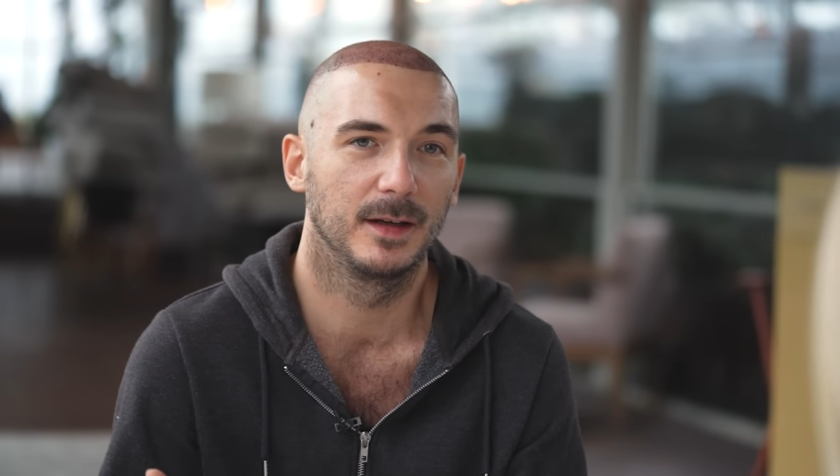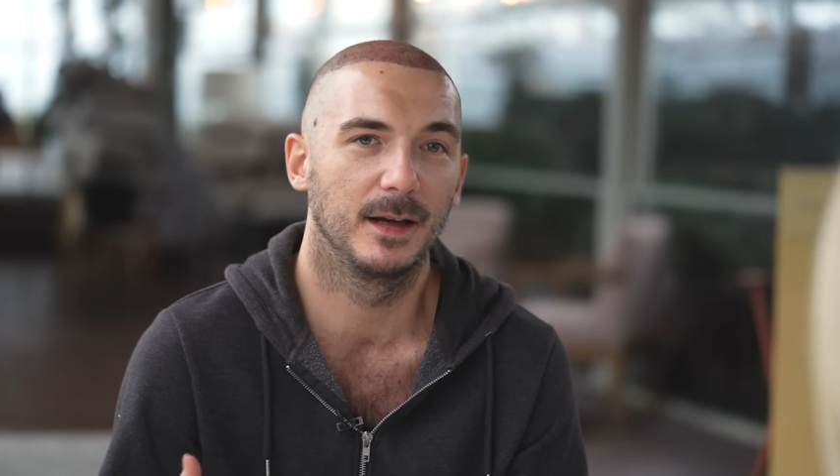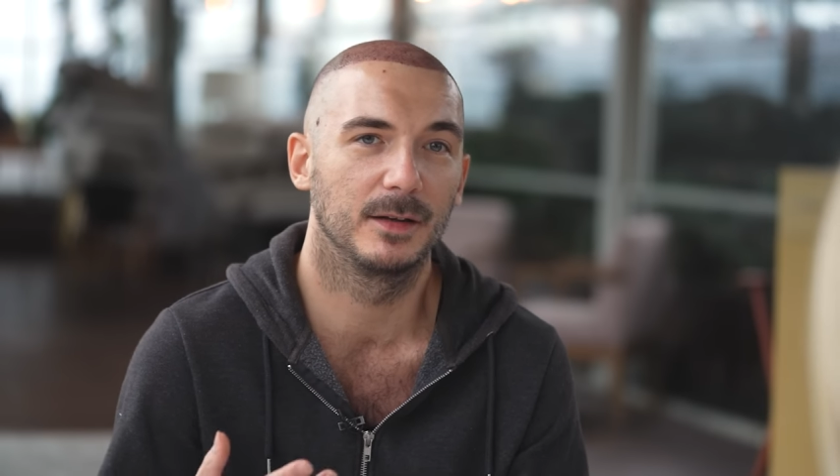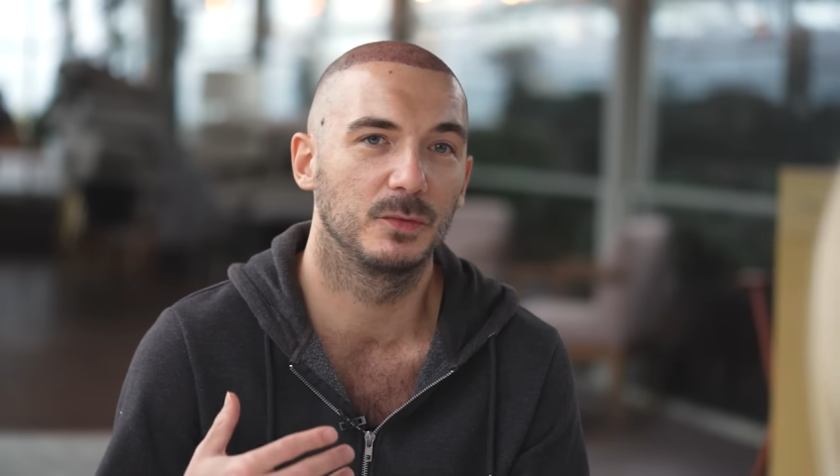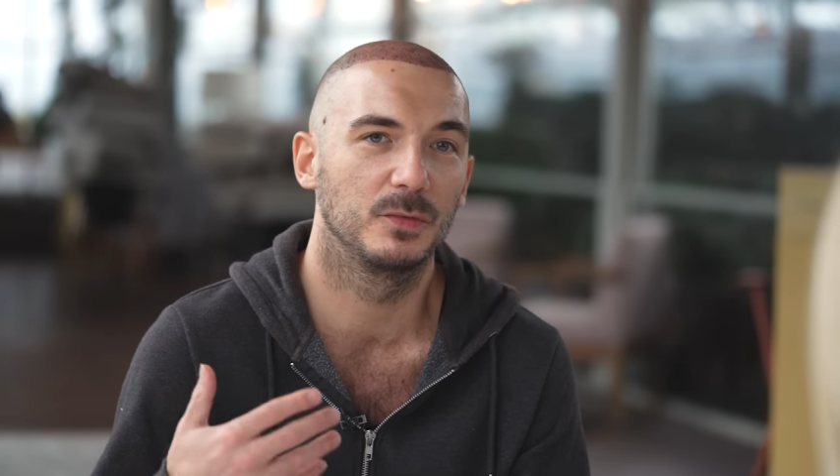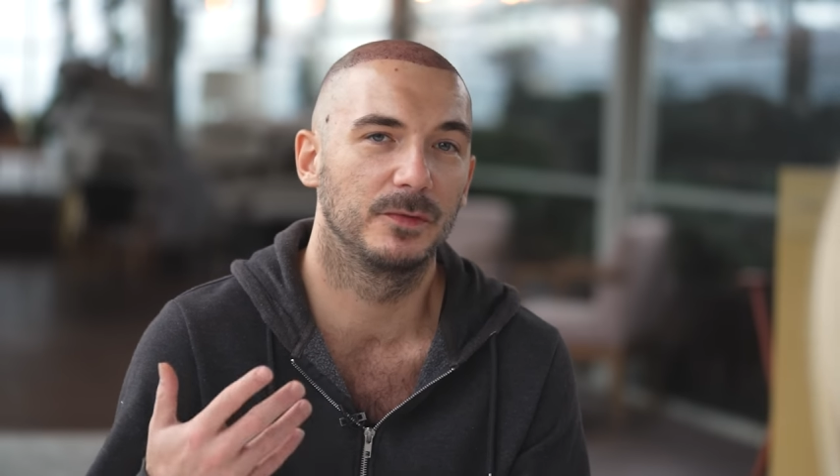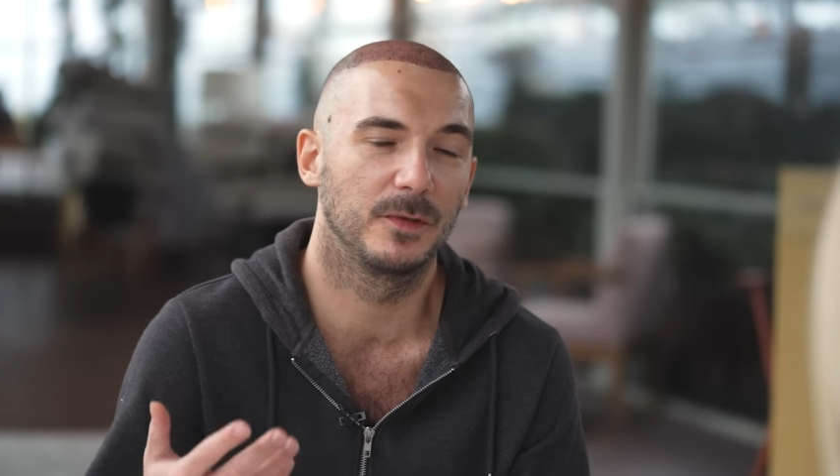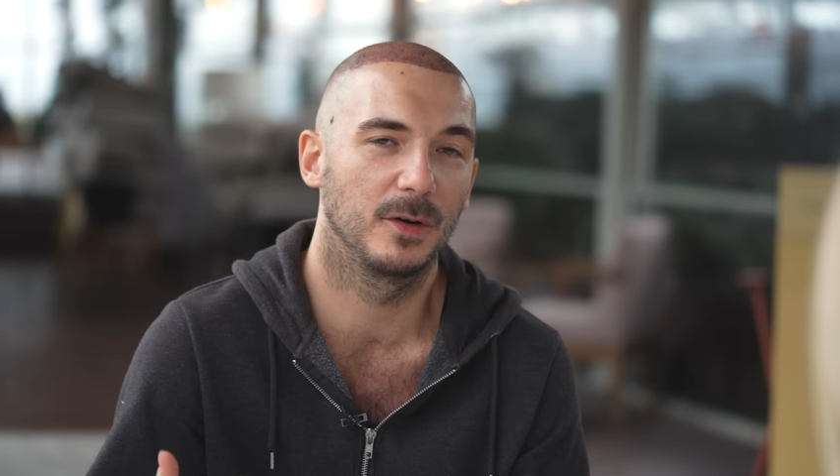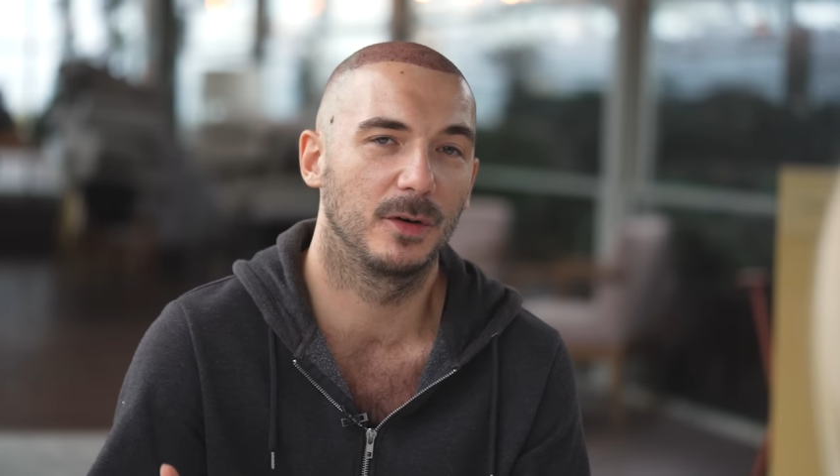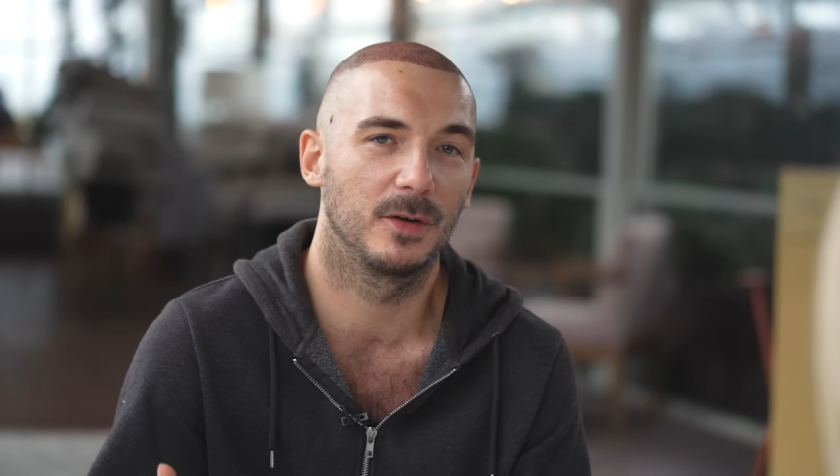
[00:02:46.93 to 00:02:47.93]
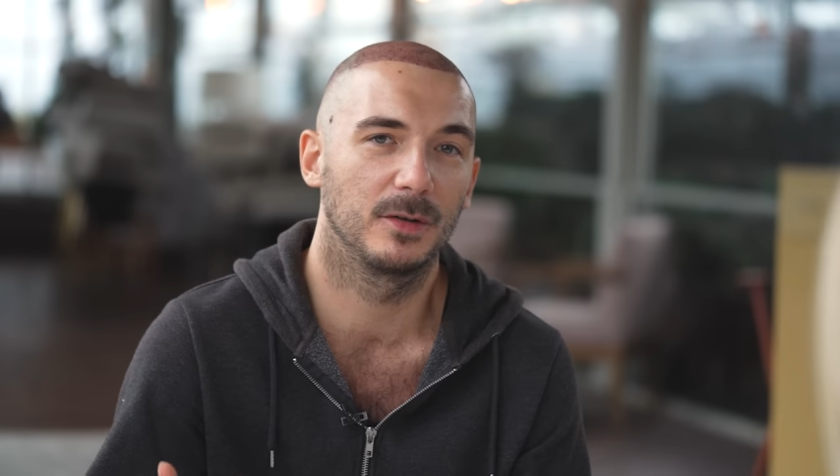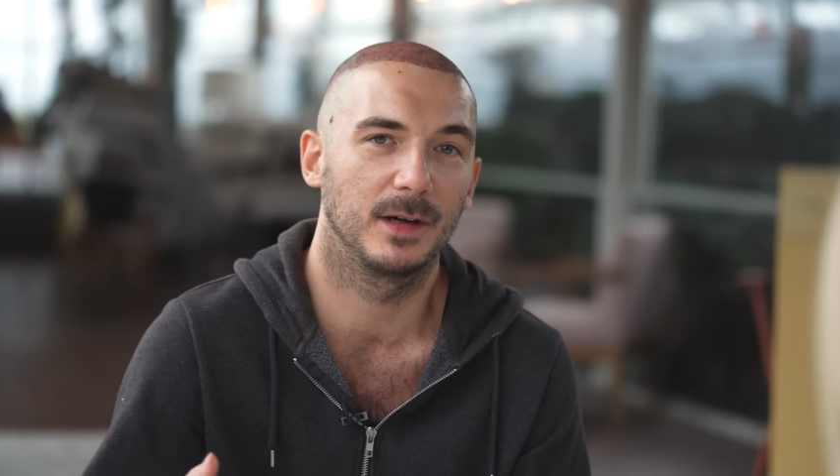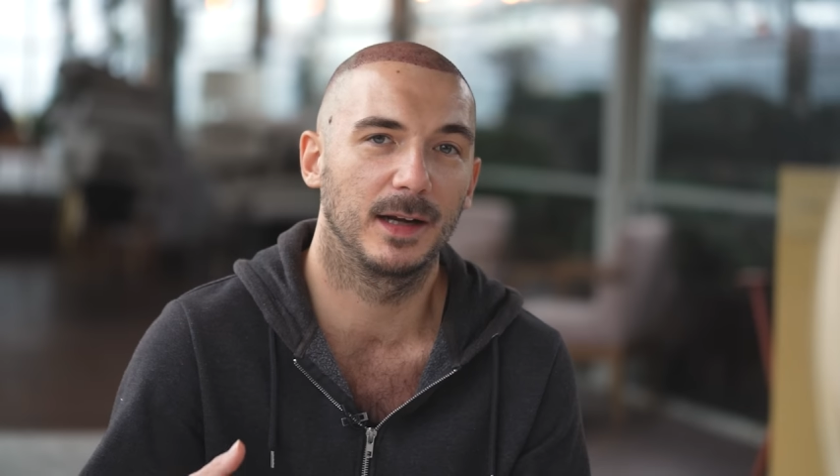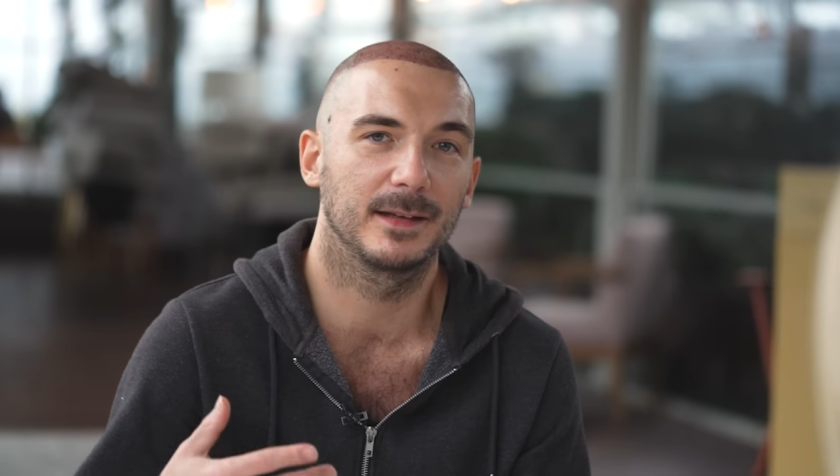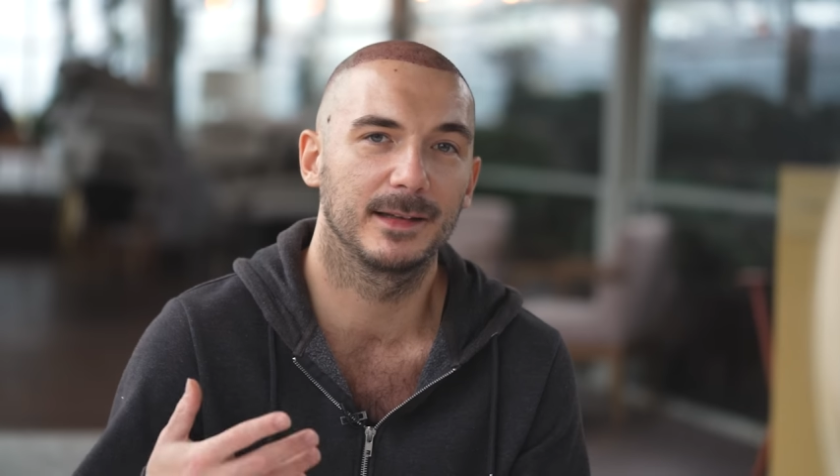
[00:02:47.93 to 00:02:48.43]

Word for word: and to follow like